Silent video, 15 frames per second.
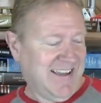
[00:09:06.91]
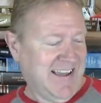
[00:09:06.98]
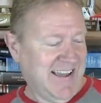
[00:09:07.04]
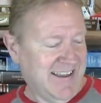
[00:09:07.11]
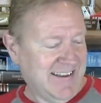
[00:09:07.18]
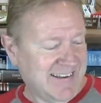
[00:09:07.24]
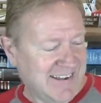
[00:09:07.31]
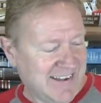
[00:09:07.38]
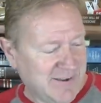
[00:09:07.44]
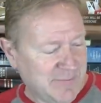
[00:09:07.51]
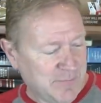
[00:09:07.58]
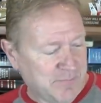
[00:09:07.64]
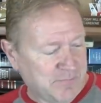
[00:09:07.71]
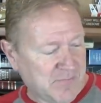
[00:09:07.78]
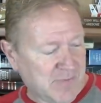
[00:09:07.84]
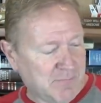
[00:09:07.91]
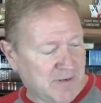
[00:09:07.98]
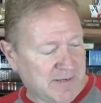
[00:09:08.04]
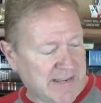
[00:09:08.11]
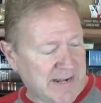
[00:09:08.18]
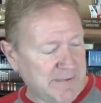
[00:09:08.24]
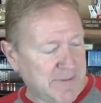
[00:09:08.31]
And
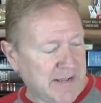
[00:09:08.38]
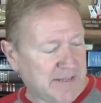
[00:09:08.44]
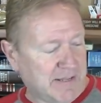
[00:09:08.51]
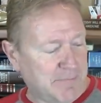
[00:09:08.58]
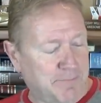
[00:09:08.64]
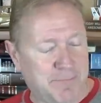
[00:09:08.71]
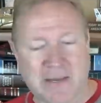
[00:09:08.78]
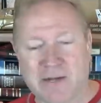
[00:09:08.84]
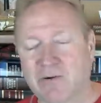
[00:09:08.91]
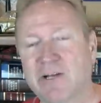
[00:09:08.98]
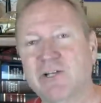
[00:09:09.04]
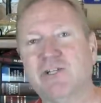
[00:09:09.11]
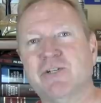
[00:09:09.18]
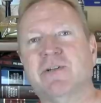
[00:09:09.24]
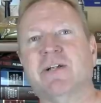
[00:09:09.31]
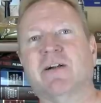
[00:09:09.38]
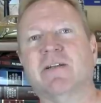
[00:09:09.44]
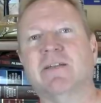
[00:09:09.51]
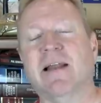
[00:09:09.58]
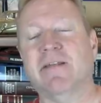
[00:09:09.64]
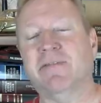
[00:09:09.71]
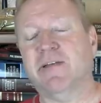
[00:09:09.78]
but getting back to the bigger issue
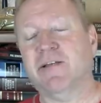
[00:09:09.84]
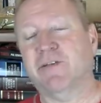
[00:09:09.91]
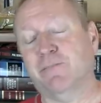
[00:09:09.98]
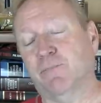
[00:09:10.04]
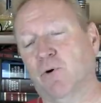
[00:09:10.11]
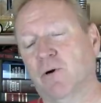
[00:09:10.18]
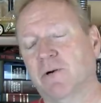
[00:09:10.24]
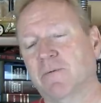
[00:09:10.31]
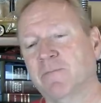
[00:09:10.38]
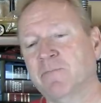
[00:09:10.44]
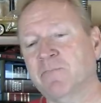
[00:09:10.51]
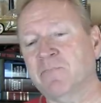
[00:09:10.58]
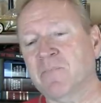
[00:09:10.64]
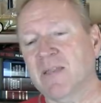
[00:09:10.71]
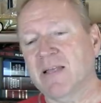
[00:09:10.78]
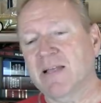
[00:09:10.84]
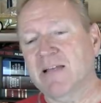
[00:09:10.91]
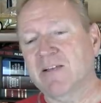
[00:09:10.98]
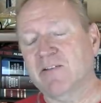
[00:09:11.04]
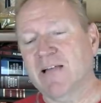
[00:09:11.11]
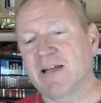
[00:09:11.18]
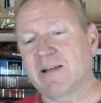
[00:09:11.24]
here that I think is important
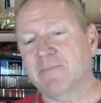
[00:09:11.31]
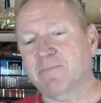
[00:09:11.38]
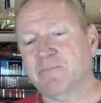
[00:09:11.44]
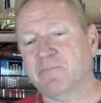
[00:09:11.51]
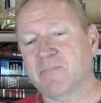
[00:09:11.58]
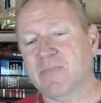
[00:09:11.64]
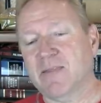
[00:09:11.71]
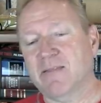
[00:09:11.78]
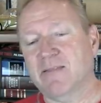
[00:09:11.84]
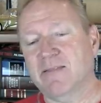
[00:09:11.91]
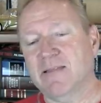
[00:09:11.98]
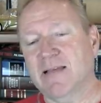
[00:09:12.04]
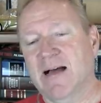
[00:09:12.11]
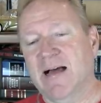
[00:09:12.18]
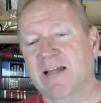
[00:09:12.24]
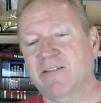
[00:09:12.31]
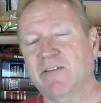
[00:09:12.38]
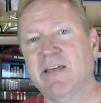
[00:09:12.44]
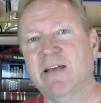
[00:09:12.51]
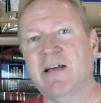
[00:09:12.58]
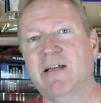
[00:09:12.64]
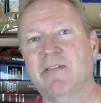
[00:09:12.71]
is that the
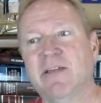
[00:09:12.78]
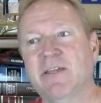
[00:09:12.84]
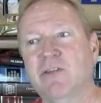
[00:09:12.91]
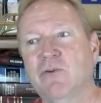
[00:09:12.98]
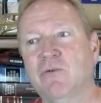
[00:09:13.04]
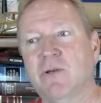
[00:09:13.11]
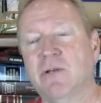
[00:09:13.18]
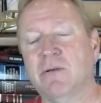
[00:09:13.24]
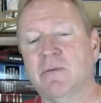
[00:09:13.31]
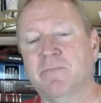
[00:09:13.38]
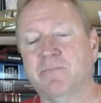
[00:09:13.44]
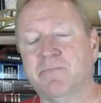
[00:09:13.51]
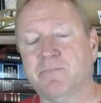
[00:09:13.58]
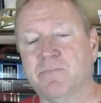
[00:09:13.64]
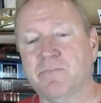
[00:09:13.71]
idea that you can